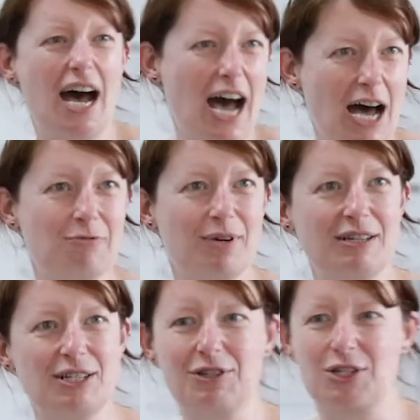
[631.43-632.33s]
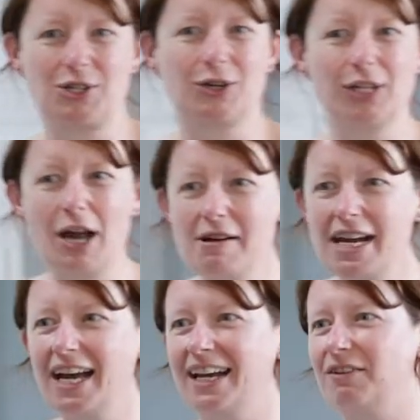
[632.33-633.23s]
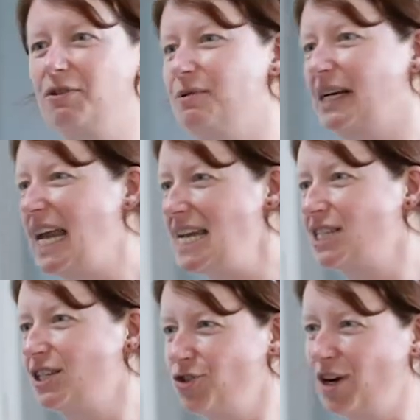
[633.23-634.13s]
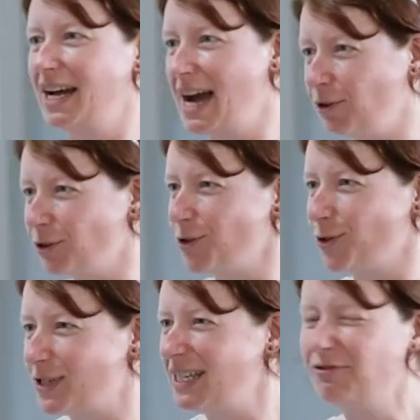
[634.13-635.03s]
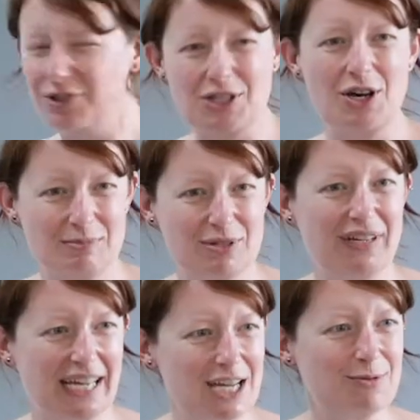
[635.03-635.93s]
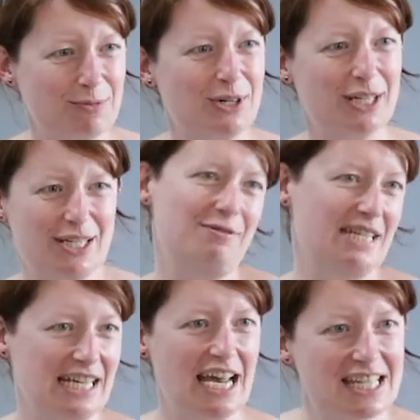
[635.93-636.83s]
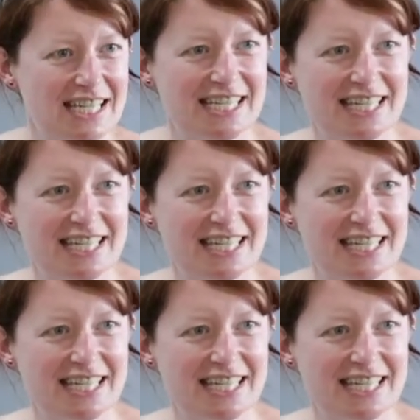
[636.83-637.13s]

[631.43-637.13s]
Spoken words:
And we'd only just got going, and then we were keen to try out all sorts of different types of engagement work, so we said yes.